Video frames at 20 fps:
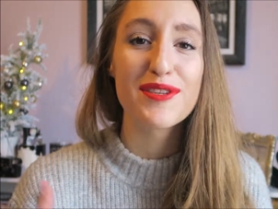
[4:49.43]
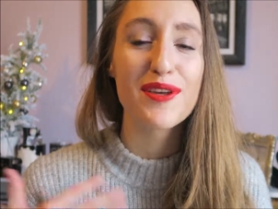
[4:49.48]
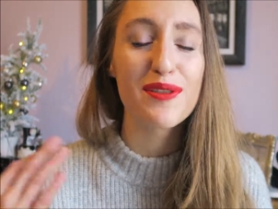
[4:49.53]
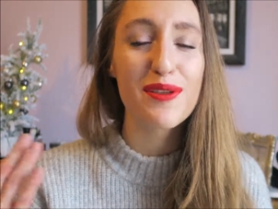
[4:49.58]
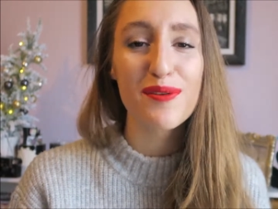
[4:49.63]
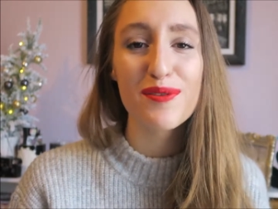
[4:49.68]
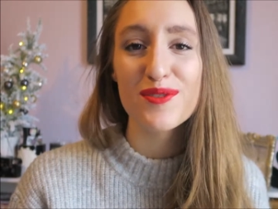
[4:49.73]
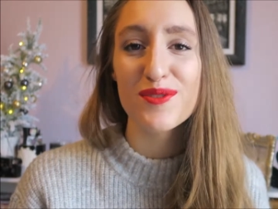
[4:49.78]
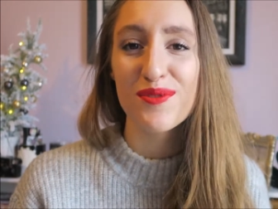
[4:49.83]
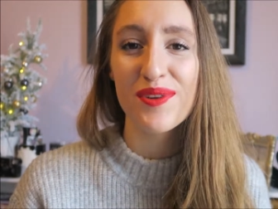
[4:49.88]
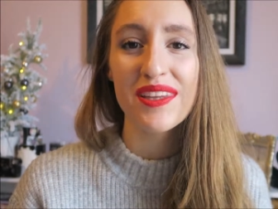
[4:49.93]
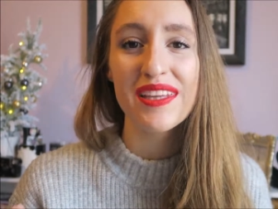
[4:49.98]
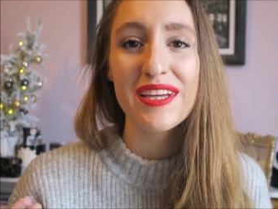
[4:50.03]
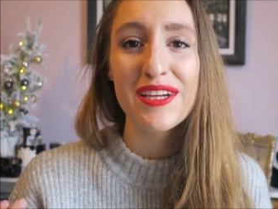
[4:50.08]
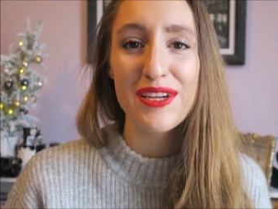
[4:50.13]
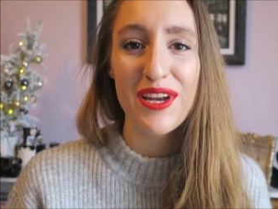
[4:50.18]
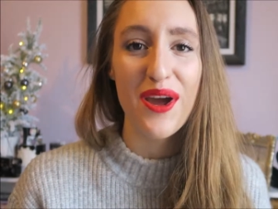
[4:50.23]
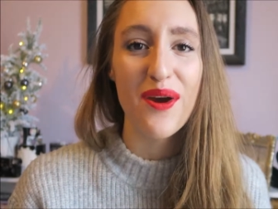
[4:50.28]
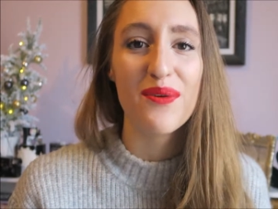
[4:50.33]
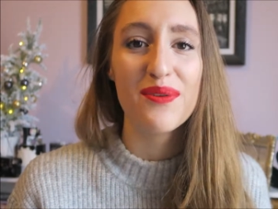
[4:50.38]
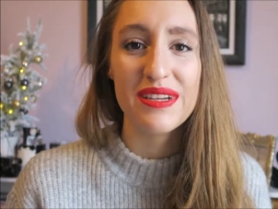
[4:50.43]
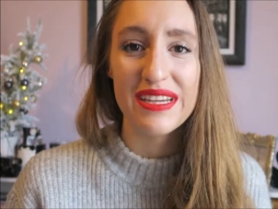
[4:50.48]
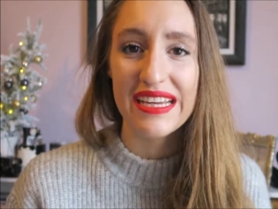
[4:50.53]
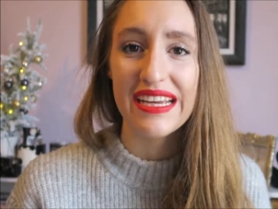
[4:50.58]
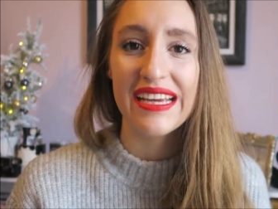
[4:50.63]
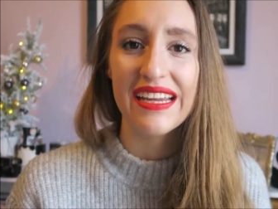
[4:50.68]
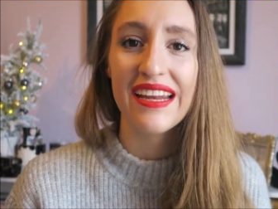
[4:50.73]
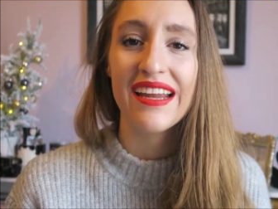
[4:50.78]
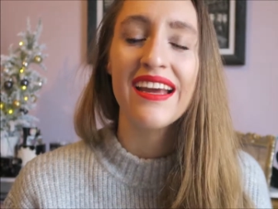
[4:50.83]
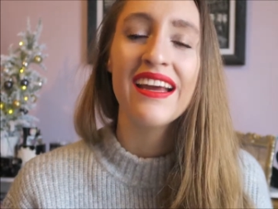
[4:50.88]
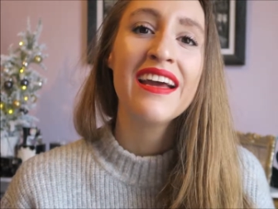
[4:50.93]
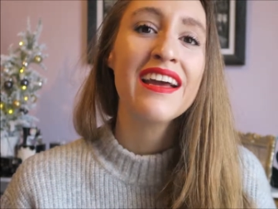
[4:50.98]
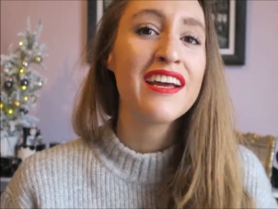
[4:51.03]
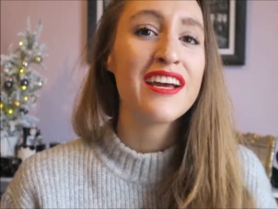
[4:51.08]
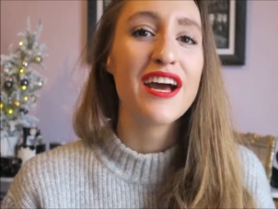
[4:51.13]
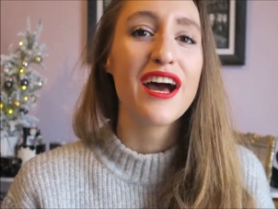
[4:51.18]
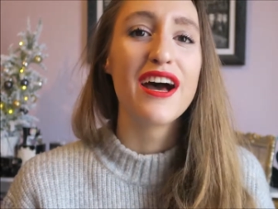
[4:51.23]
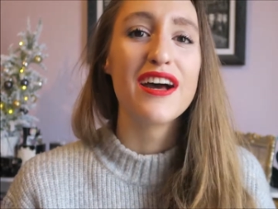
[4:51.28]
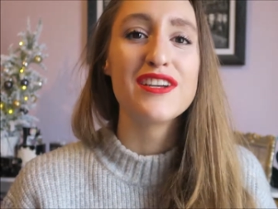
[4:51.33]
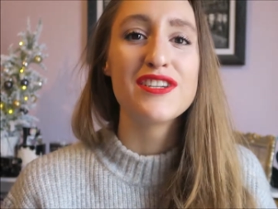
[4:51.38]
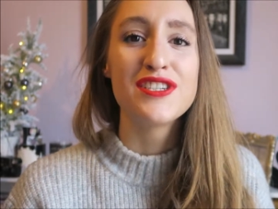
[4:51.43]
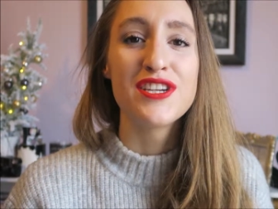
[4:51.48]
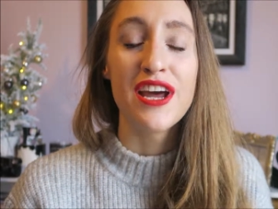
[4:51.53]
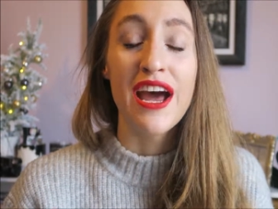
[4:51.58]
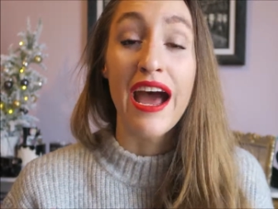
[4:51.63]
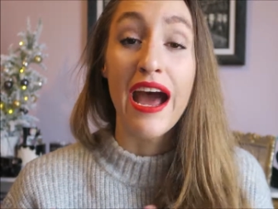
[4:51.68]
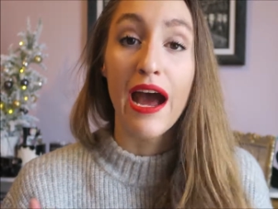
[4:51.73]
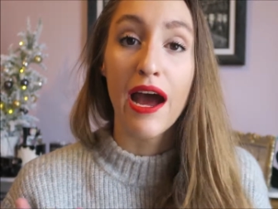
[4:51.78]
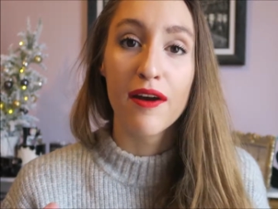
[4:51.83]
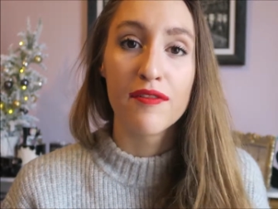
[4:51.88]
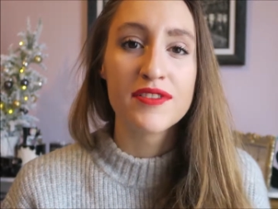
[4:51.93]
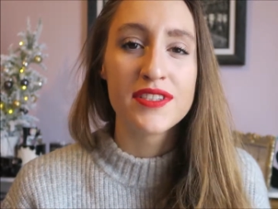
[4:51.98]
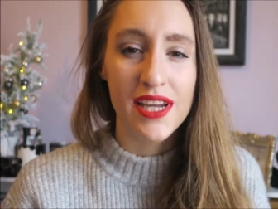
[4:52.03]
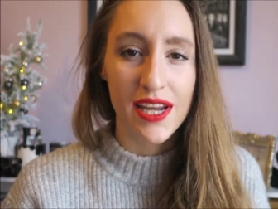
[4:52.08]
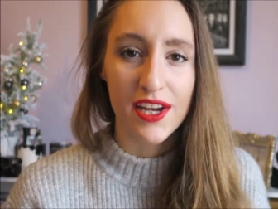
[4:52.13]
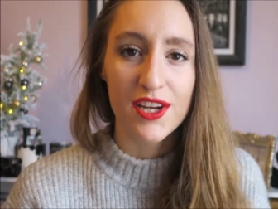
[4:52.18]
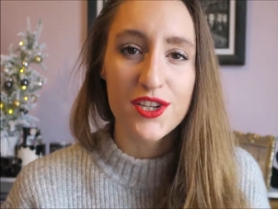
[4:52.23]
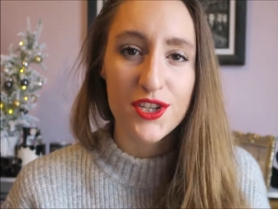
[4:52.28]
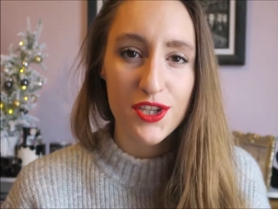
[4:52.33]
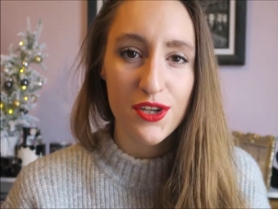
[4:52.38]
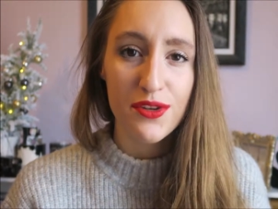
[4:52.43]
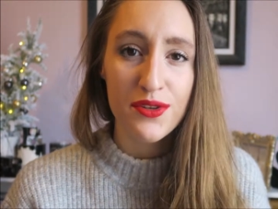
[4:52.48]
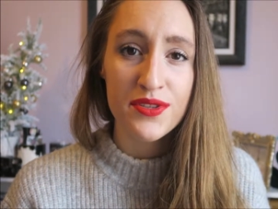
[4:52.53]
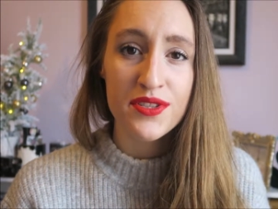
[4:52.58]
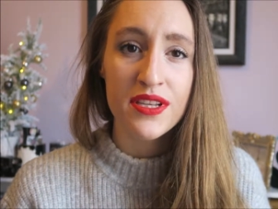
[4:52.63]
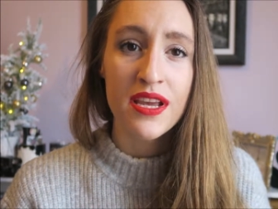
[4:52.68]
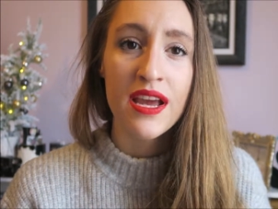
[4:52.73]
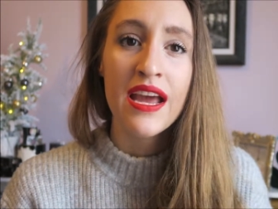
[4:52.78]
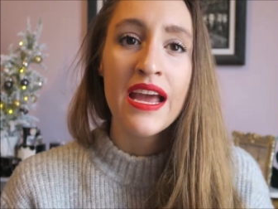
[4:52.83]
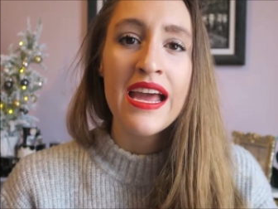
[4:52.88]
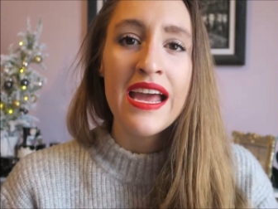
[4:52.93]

So there's really no need to have tennis shoes,